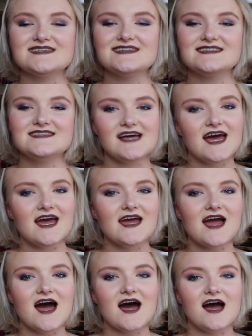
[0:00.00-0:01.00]

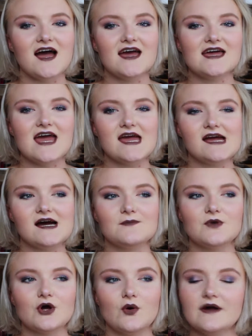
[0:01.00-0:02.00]
Today I
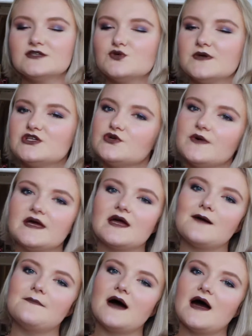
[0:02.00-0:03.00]
am going to be
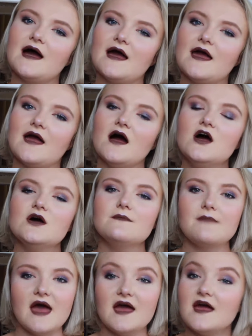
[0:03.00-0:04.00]
doing my
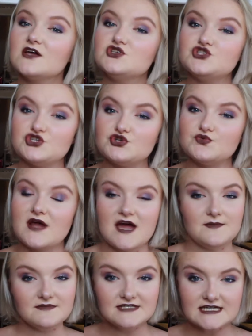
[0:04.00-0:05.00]
May and June
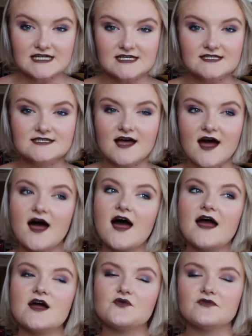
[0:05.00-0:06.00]
empties.
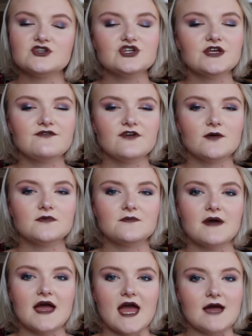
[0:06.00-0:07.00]
I originally filmed
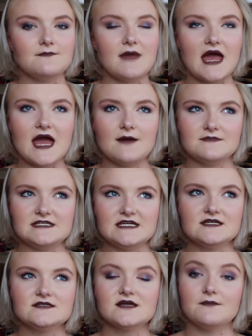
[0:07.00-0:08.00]
my May
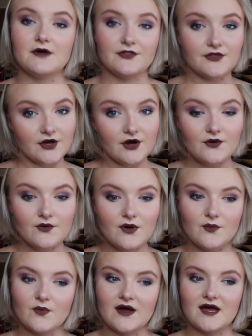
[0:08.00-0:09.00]
empties a month
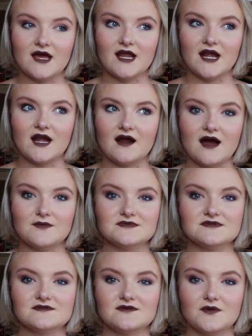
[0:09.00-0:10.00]
ago when I
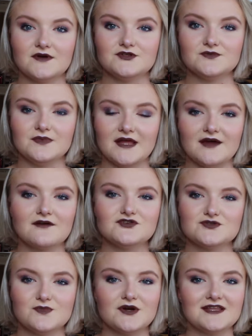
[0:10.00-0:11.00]
was going to plan on
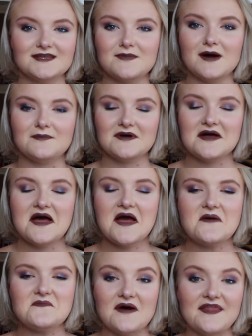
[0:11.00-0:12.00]
just putting them up
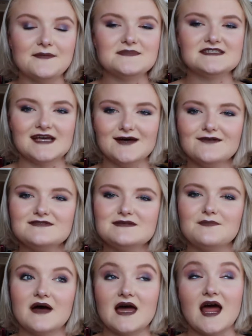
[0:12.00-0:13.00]
by themselves,
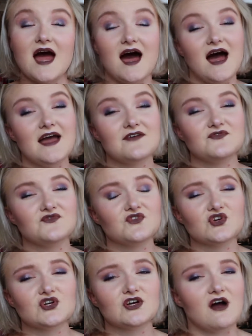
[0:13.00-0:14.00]
but I
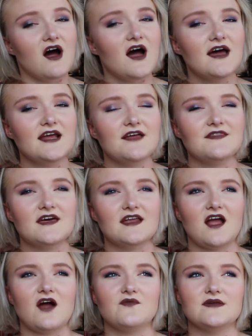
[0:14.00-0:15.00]
forgot and
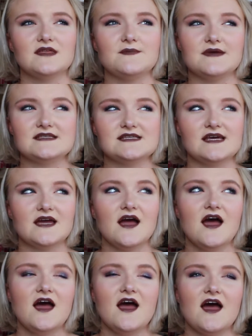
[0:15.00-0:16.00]
then got really busy
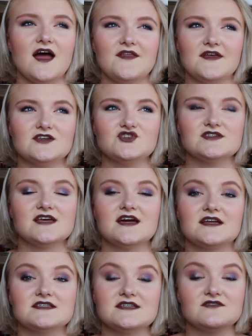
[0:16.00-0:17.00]
and then just
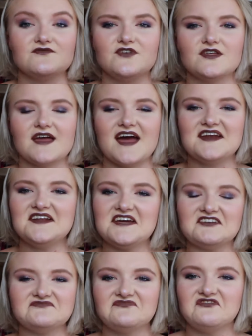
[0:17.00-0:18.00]
like didn't feel like
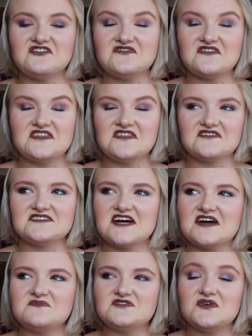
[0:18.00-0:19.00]
editing for a really long
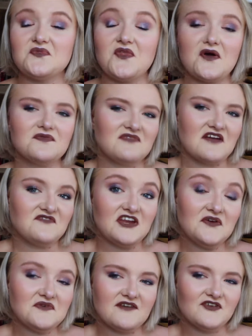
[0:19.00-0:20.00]
time. So that, that
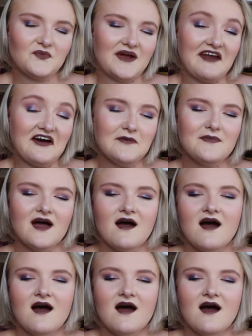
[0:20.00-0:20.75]
video never went up.